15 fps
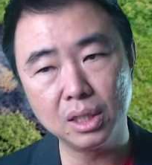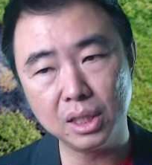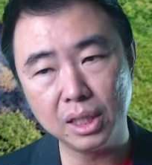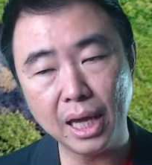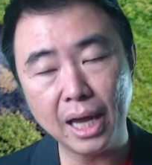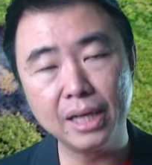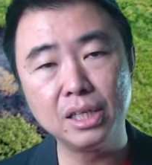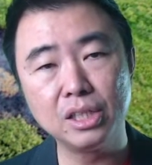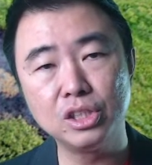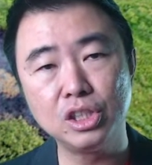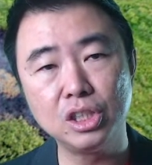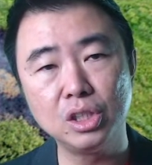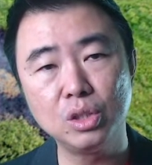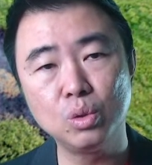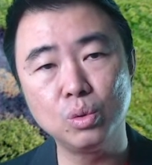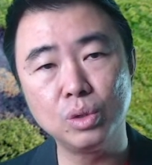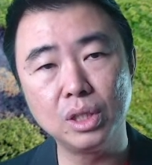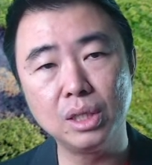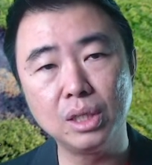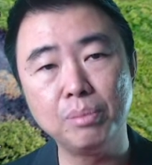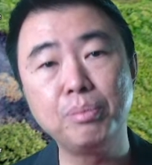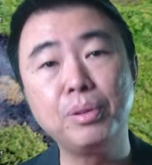the energy to
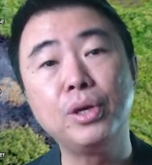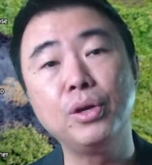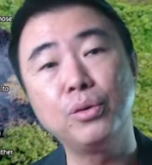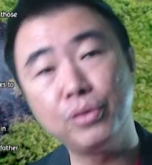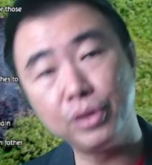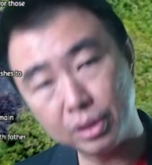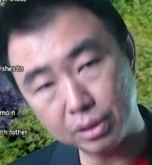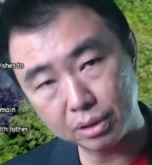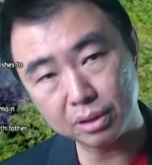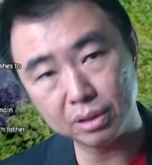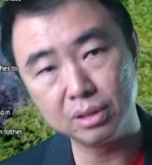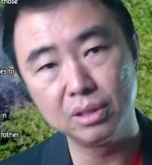the period,